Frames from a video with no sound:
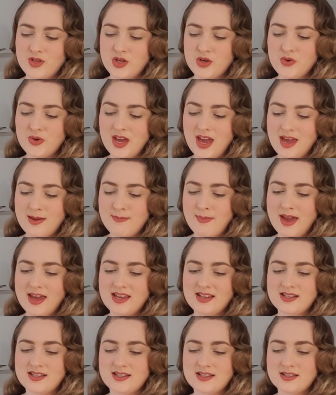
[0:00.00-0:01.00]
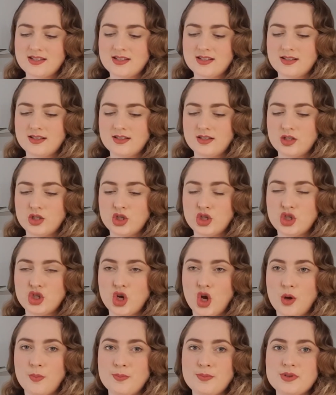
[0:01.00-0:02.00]
UK based
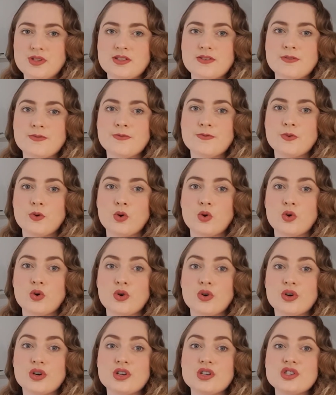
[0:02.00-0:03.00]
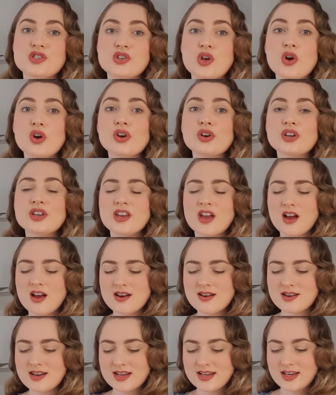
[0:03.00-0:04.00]
shops for sock
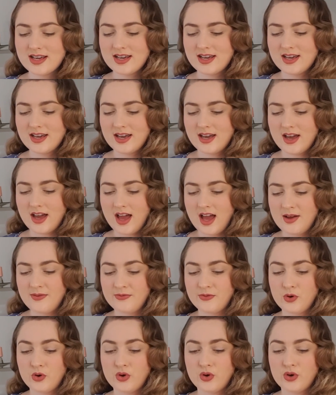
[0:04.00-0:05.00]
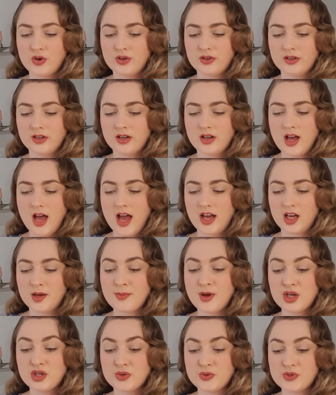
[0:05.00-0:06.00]
yarn, for
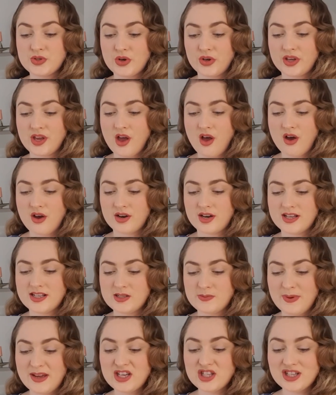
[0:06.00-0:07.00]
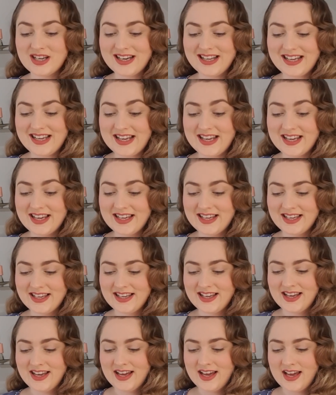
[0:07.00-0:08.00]
commercial sock yarn especially,
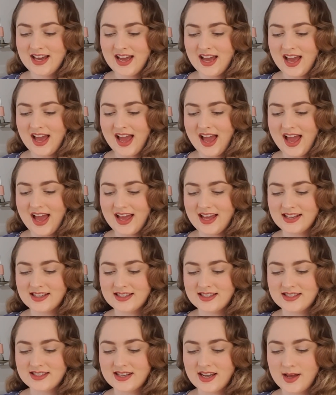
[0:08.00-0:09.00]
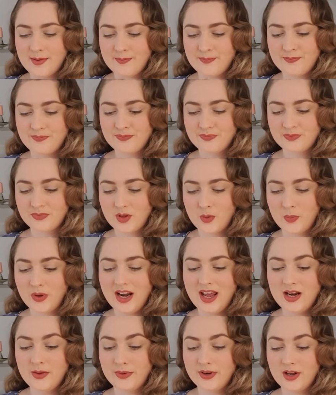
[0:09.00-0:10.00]
and when
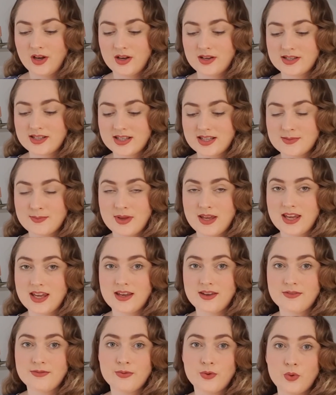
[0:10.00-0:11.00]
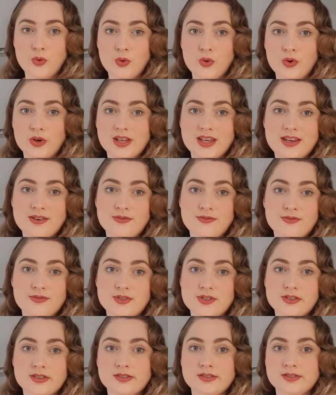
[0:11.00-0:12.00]
anyone asks me for
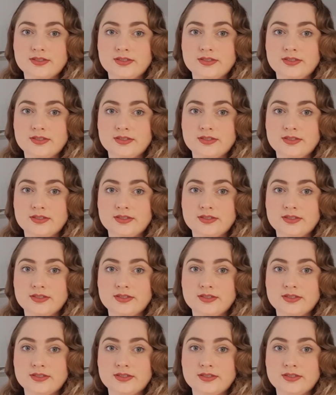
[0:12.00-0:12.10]
gift,